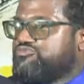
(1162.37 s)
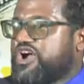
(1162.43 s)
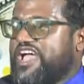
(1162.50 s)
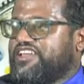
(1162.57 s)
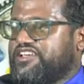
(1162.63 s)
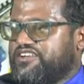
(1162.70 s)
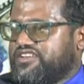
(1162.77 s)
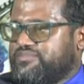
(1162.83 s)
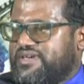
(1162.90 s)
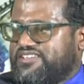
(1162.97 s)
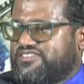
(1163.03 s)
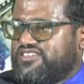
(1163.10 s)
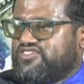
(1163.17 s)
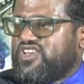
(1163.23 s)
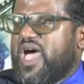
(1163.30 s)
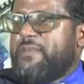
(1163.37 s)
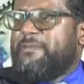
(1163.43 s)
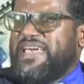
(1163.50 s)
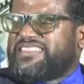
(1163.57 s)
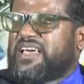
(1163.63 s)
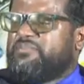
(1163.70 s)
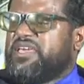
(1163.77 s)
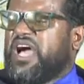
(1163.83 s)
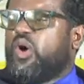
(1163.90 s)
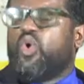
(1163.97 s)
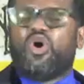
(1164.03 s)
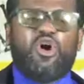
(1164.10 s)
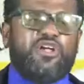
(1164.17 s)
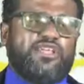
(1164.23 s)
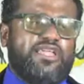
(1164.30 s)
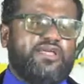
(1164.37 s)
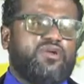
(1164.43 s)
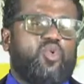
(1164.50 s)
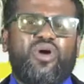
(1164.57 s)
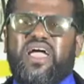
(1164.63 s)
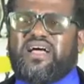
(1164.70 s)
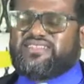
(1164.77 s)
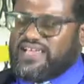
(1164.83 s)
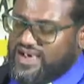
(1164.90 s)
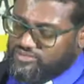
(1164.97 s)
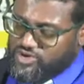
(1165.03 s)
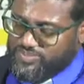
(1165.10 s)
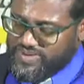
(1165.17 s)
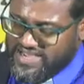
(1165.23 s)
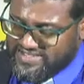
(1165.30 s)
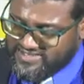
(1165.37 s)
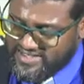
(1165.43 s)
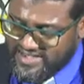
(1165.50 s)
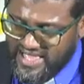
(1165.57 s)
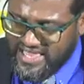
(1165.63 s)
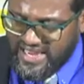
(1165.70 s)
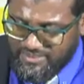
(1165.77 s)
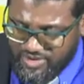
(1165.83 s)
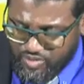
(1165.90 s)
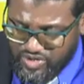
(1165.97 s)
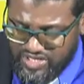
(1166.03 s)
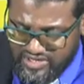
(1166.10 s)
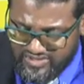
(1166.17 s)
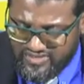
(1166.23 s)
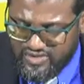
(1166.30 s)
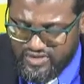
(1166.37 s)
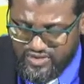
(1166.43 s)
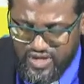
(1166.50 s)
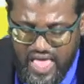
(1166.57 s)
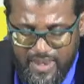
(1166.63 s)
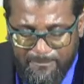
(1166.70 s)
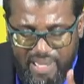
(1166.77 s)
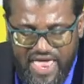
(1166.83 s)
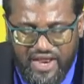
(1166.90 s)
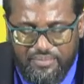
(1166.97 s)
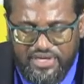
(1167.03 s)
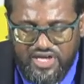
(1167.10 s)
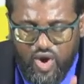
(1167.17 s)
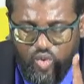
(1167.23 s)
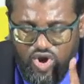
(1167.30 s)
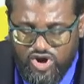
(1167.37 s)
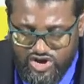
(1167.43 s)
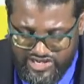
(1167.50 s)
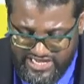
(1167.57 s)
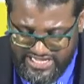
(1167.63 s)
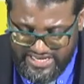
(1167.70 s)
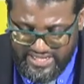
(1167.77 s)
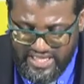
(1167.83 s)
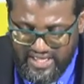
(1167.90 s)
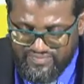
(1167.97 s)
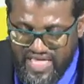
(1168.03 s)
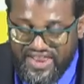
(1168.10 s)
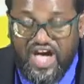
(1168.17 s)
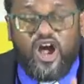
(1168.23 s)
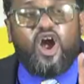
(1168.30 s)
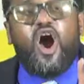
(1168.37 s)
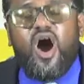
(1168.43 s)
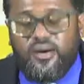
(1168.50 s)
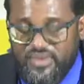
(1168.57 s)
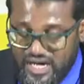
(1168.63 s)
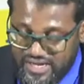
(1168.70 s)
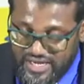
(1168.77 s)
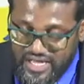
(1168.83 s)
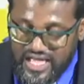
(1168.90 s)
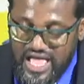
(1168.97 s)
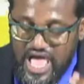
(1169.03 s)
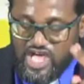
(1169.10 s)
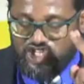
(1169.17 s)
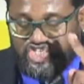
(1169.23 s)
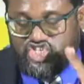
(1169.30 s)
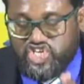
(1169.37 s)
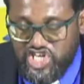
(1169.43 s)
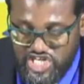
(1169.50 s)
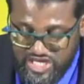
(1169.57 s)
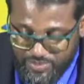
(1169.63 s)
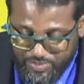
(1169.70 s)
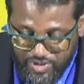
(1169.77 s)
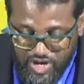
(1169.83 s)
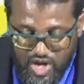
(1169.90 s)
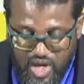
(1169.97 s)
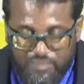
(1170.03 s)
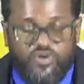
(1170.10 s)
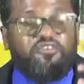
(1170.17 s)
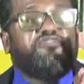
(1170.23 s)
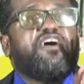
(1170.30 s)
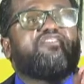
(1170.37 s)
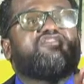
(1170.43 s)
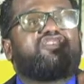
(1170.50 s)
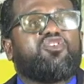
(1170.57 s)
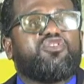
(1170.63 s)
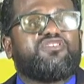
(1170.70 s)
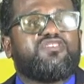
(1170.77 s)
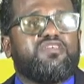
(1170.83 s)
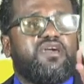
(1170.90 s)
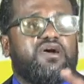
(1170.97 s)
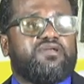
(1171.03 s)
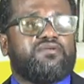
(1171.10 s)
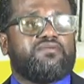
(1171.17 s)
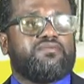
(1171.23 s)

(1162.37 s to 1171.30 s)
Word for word: right there in the message. Better be a worldling. What you talk about, Pastor? Let me read this to you. Better be a worldling than a common, cheap, professed Christian.